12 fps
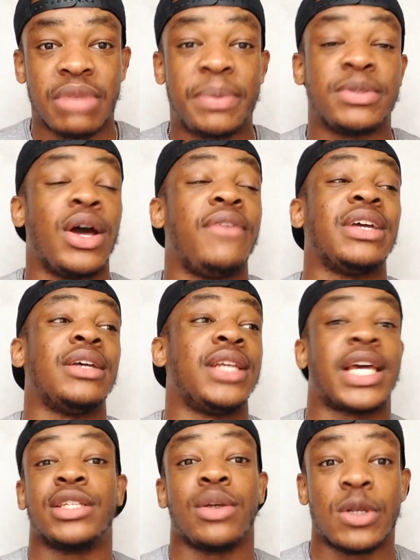Maybe it's not every time he's
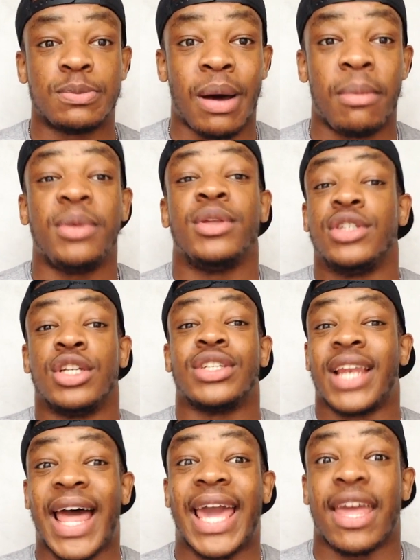looking someone's butt. Maybe he
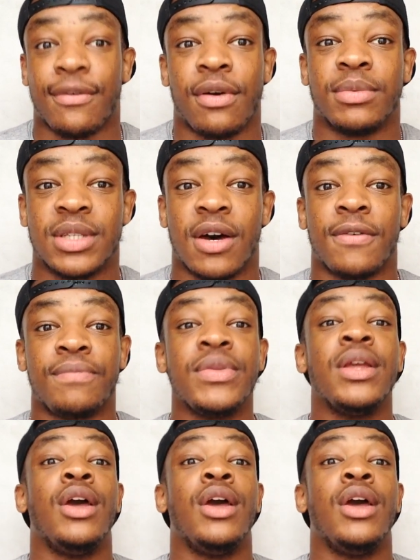doesn't like it for himself.